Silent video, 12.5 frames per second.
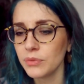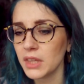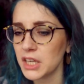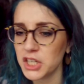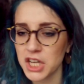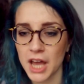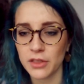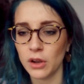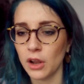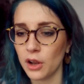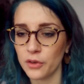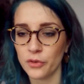she had a
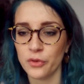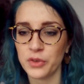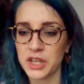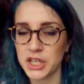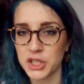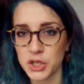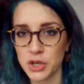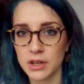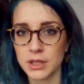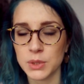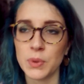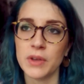lot of
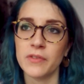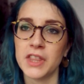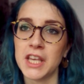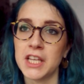issues with the